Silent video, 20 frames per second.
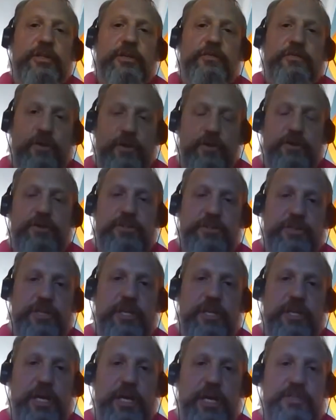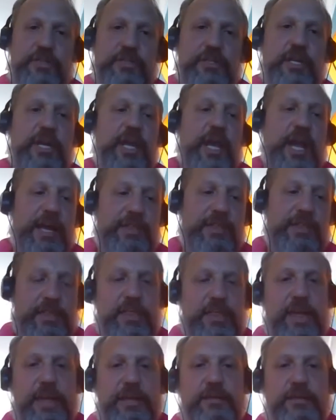focused class, and
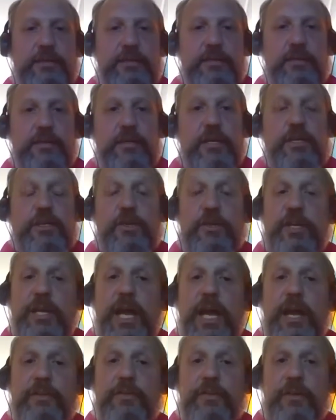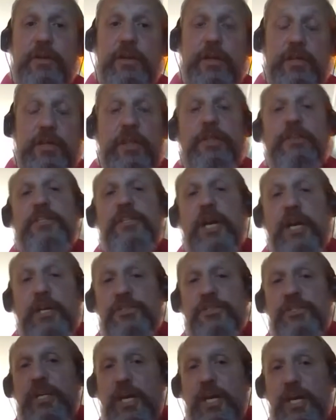then you can have another
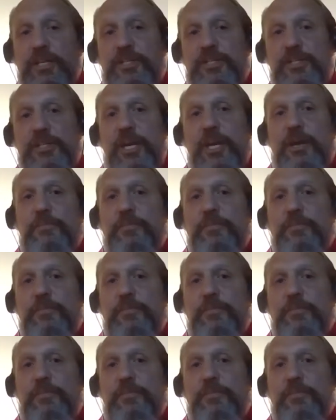dance class,